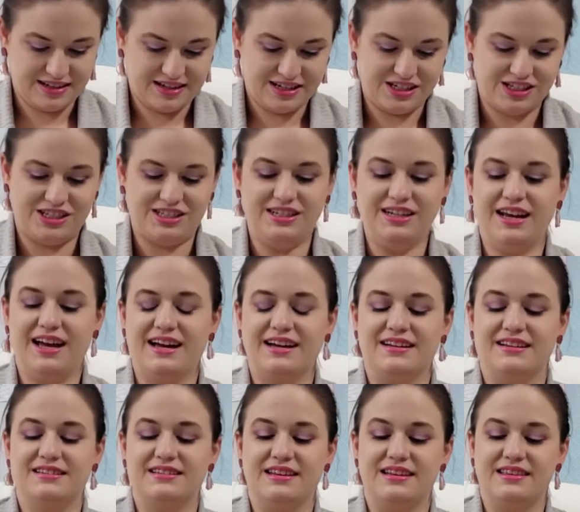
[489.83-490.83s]
She
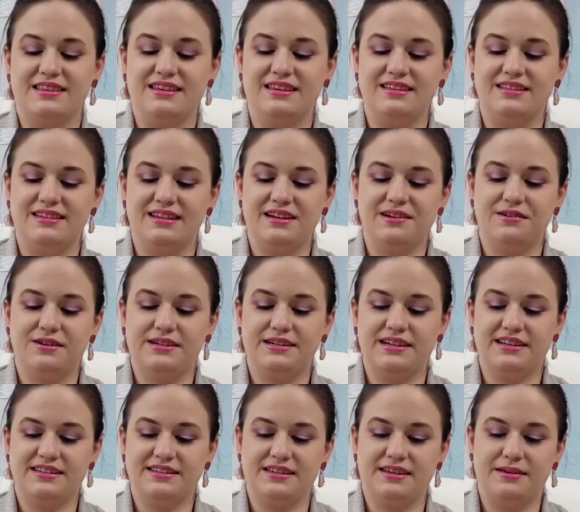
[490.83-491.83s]
has these
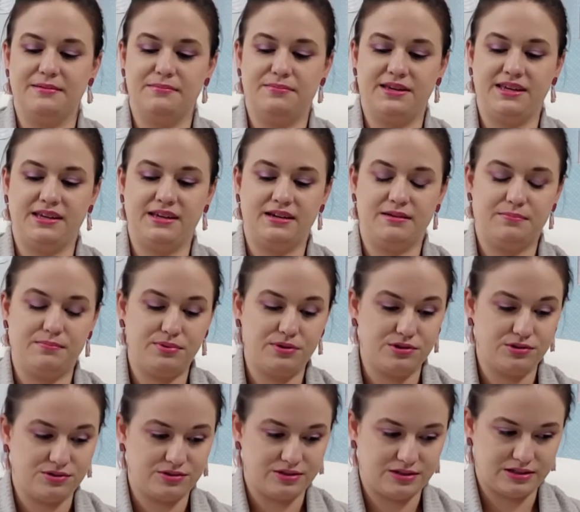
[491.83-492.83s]
iridescent pink
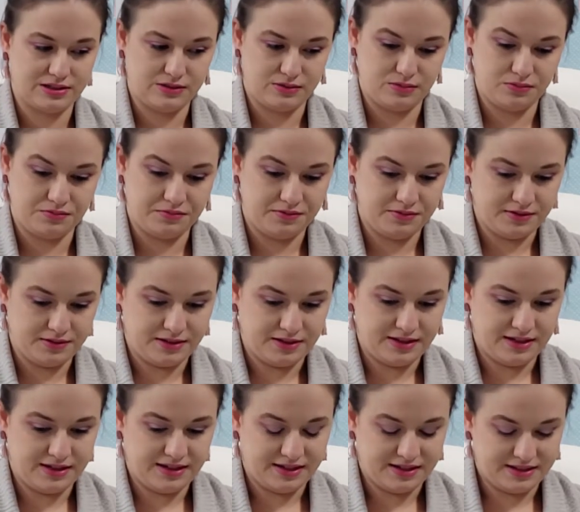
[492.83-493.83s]
boots
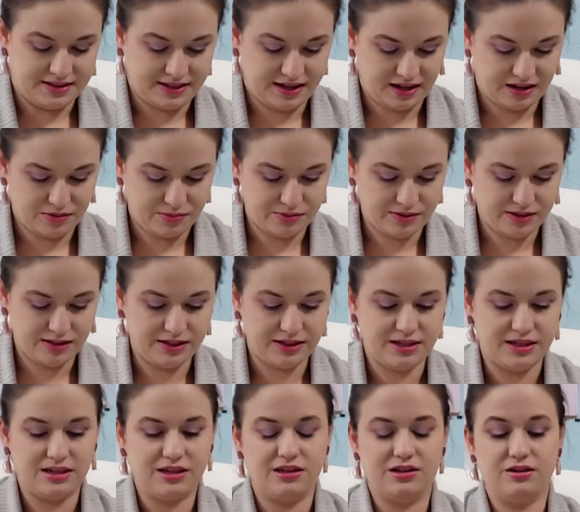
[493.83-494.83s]
that are really
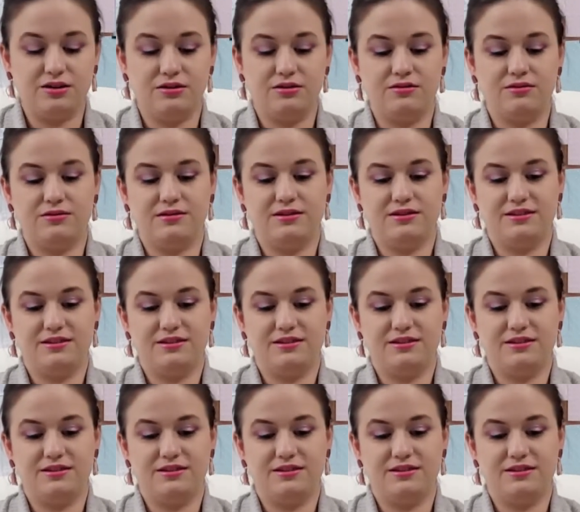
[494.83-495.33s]
cute.